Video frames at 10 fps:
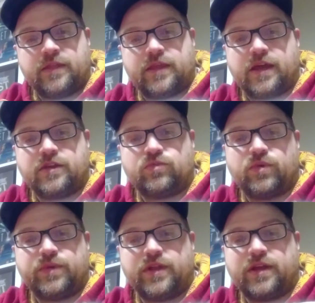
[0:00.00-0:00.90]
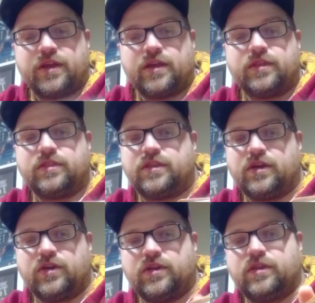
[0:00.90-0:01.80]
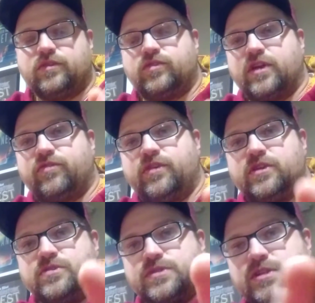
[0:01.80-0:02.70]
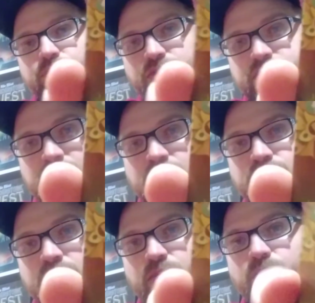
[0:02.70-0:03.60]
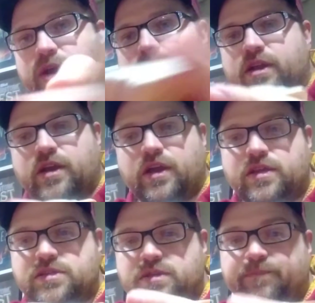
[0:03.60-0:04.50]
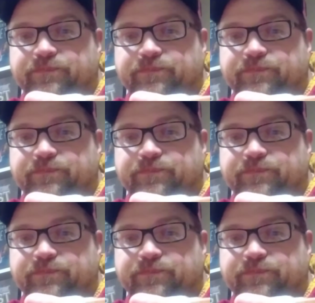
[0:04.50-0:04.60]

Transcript: That is what we like. There is definitely new symbols that I do not recognize.